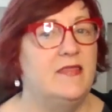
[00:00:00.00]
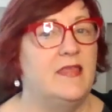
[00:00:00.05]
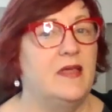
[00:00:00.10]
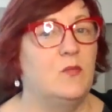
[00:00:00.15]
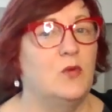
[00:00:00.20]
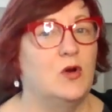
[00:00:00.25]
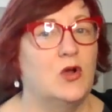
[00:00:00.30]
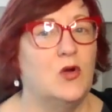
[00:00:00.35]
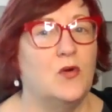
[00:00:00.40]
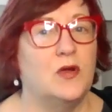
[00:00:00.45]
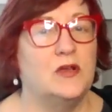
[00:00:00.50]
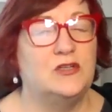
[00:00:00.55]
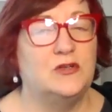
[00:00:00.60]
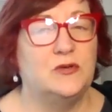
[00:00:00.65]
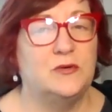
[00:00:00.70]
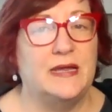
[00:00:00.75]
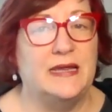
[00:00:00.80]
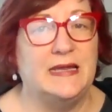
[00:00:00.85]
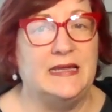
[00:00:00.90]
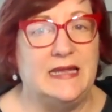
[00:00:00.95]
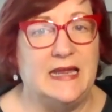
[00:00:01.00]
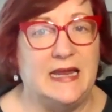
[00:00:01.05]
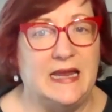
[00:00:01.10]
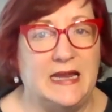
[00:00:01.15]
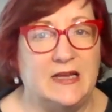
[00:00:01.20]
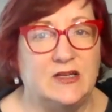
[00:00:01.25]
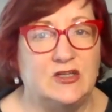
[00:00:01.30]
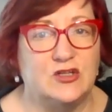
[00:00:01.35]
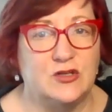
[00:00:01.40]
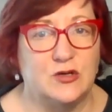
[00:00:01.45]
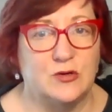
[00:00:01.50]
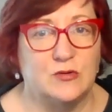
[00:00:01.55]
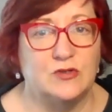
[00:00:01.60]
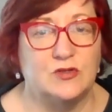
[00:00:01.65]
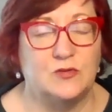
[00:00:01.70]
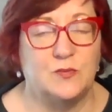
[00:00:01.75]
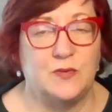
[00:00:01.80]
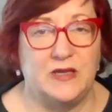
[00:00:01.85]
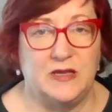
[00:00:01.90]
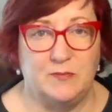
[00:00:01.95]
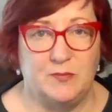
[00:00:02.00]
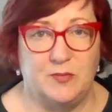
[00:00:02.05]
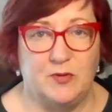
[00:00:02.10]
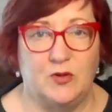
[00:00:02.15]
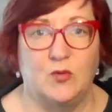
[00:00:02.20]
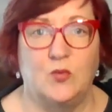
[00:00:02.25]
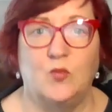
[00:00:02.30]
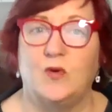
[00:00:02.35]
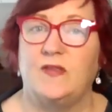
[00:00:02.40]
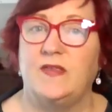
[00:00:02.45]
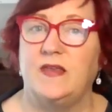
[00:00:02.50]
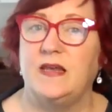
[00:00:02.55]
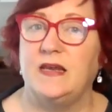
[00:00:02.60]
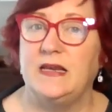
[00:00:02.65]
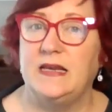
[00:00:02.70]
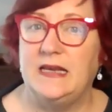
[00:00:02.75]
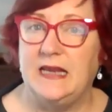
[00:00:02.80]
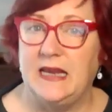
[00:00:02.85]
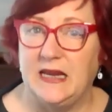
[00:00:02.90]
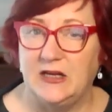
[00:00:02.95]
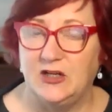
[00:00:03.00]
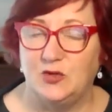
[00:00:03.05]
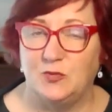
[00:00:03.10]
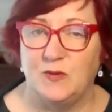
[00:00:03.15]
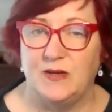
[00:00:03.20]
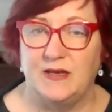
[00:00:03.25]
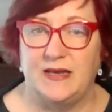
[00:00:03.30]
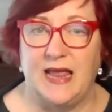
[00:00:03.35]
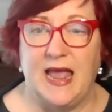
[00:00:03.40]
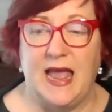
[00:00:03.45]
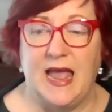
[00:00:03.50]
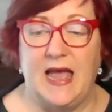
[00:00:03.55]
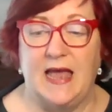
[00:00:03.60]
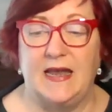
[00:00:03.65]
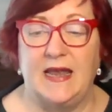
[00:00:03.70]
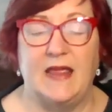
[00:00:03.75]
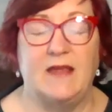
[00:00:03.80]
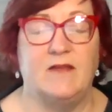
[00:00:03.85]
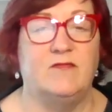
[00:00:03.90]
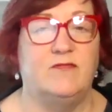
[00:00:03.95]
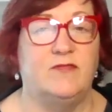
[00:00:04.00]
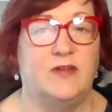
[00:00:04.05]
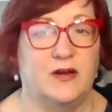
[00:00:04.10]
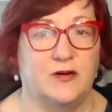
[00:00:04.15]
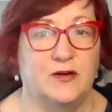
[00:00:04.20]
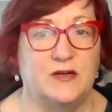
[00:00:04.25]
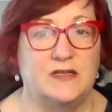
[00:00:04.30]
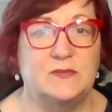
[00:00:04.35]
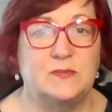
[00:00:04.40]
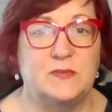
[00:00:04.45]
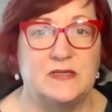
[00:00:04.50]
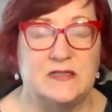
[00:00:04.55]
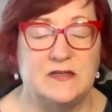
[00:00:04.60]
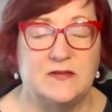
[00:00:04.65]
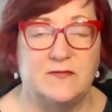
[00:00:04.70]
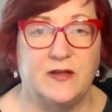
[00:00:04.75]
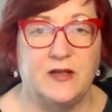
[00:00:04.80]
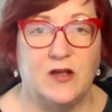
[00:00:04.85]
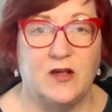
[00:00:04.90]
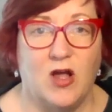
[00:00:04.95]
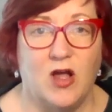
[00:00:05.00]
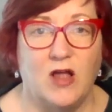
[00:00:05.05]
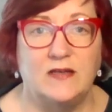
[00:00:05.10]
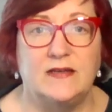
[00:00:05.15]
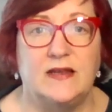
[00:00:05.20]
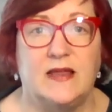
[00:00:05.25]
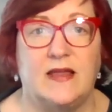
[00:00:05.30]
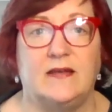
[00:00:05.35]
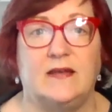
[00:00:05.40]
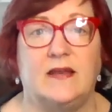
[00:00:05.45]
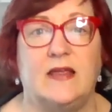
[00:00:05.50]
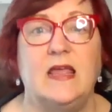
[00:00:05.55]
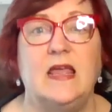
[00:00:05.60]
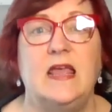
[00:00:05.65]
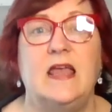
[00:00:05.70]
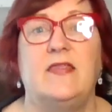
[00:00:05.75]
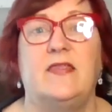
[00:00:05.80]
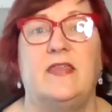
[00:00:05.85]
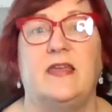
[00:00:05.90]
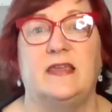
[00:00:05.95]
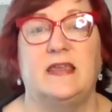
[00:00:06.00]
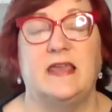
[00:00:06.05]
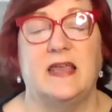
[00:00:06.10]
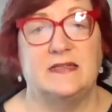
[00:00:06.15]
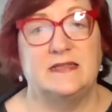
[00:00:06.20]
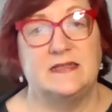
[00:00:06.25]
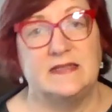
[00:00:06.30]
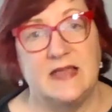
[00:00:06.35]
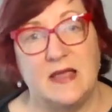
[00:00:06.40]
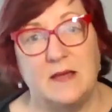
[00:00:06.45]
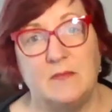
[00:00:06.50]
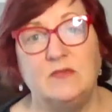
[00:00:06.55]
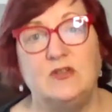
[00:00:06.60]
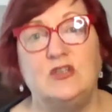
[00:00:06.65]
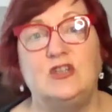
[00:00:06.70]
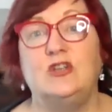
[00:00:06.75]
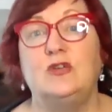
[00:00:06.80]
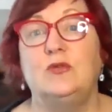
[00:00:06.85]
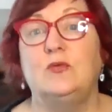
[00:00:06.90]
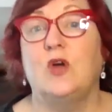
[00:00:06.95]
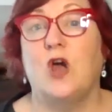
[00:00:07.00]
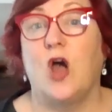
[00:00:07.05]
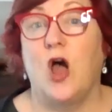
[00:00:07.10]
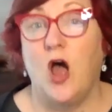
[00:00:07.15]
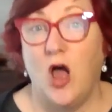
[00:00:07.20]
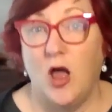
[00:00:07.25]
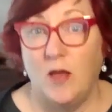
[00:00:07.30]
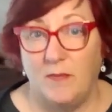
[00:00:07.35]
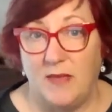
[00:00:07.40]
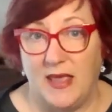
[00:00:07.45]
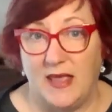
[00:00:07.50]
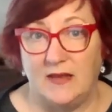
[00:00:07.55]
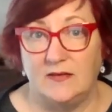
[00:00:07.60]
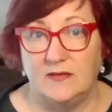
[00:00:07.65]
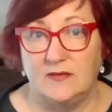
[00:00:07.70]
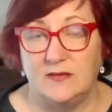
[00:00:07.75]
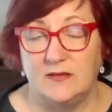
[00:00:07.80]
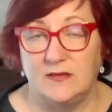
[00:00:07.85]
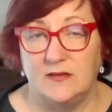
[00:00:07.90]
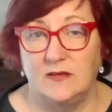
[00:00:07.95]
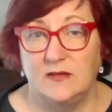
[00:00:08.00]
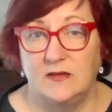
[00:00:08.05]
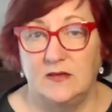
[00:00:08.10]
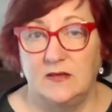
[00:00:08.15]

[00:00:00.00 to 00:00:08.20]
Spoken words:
Then we're going to engage those people with an engagement ad and very specific content that gets them to comment